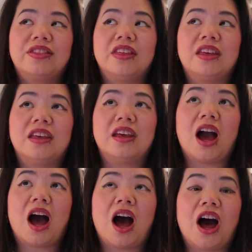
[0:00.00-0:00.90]

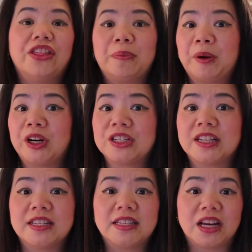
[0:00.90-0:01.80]
the other
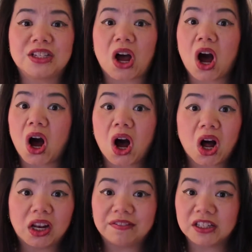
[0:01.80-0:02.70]
person does
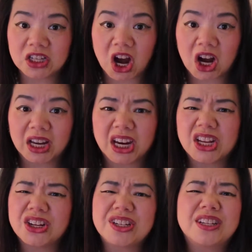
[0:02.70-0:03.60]
all of the talking
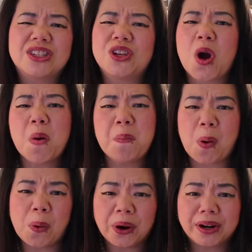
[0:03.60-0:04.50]
and you're just so
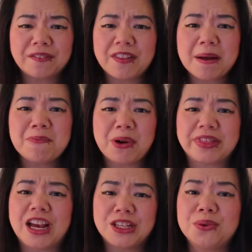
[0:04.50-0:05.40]
bored of them
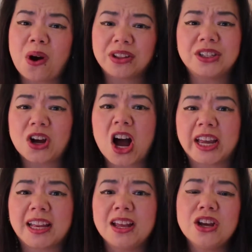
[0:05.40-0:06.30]
when they do all the
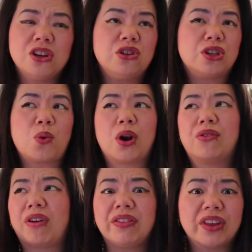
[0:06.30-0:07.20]
talking? You just want
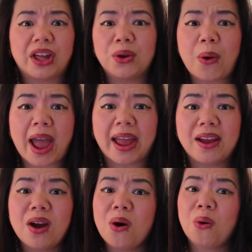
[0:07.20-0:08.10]
to run the other
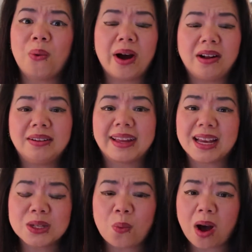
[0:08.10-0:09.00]
way? Well,
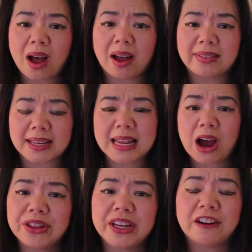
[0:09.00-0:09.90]
guess what? That's
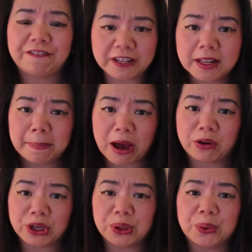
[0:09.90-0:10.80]
they're going to feel
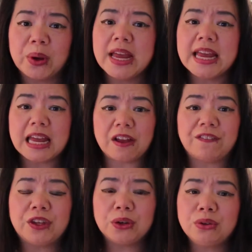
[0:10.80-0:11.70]
about you
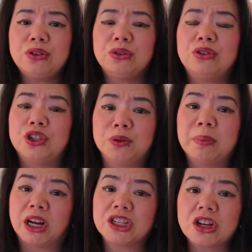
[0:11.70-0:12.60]
if you do too
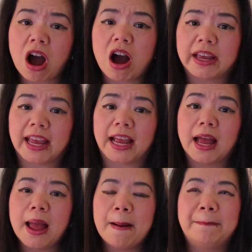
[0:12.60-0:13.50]
much
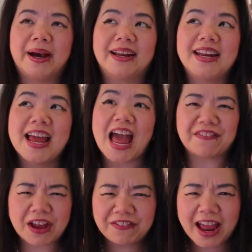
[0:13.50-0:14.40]
talking. But
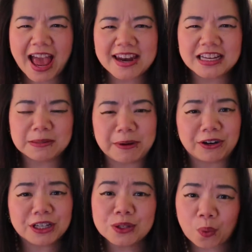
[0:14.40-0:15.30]
have you ever had an
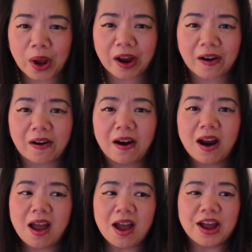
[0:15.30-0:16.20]
experience where
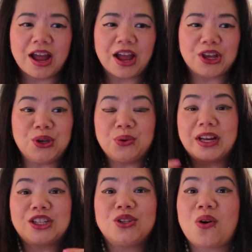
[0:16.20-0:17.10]
you
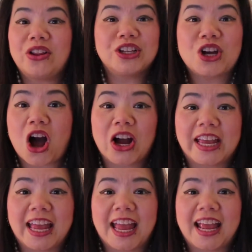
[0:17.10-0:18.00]
get to do all the
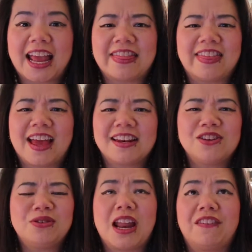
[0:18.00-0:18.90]
talking and then
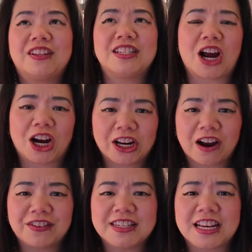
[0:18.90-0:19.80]
you left the entire
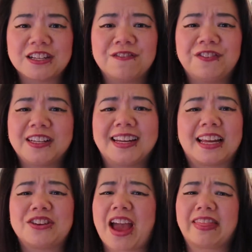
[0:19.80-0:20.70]
conversation feeling
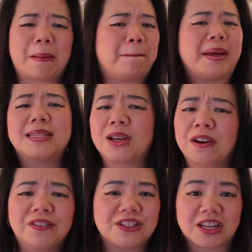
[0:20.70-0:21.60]
like you had the best
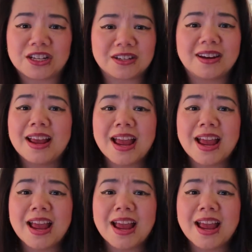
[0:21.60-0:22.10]
conversation